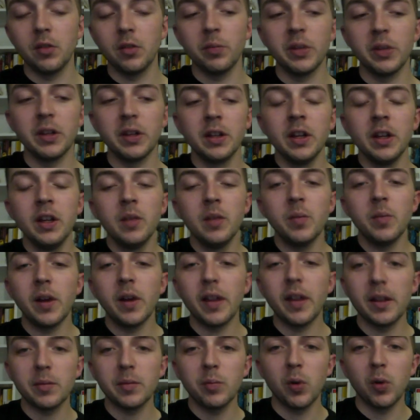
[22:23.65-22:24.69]
but by
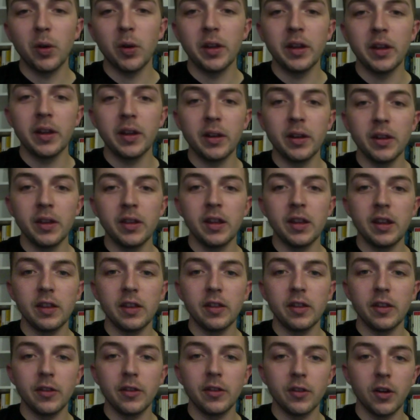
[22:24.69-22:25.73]
that point in the
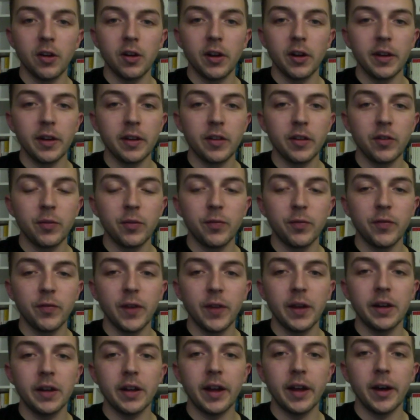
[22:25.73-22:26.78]
song it's
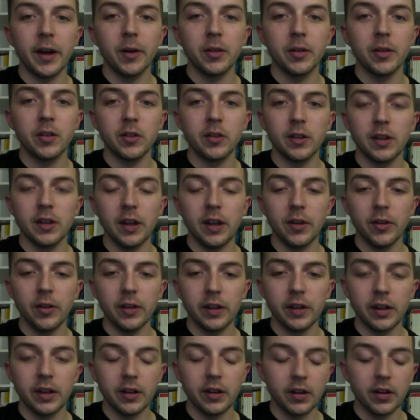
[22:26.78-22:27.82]
faded out, and so you can't really
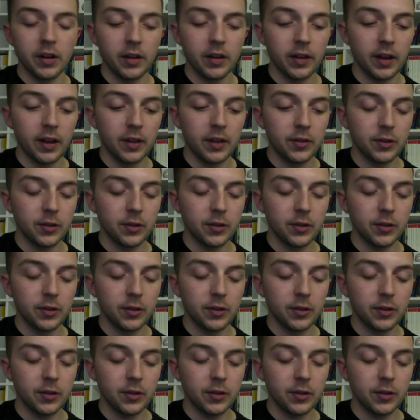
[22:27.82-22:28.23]
hear any of that.